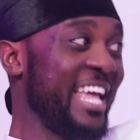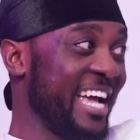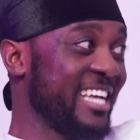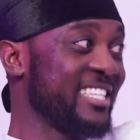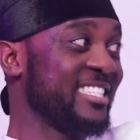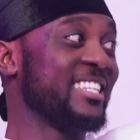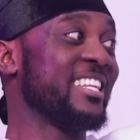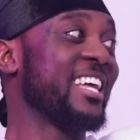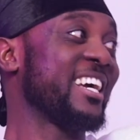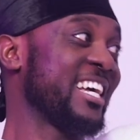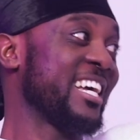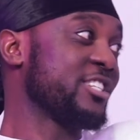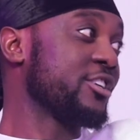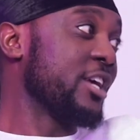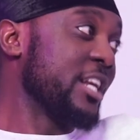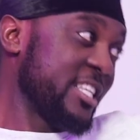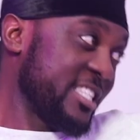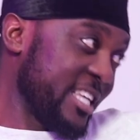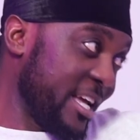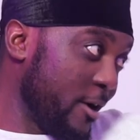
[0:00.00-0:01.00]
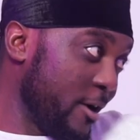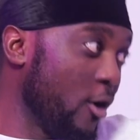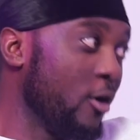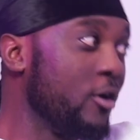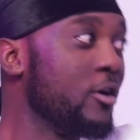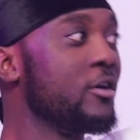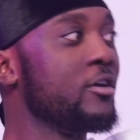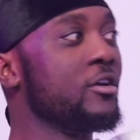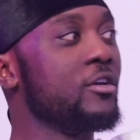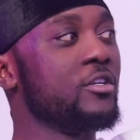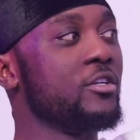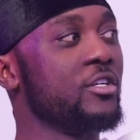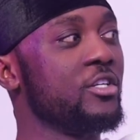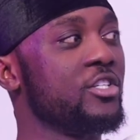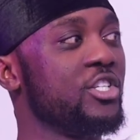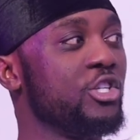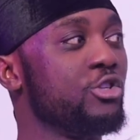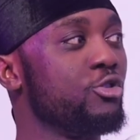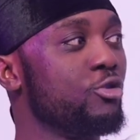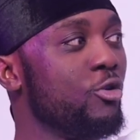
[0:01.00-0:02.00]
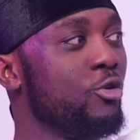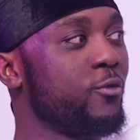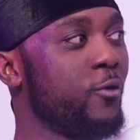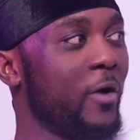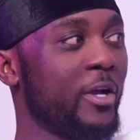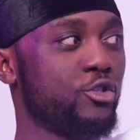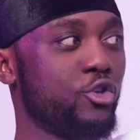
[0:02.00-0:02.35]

ex in the catcher and they said she should look for a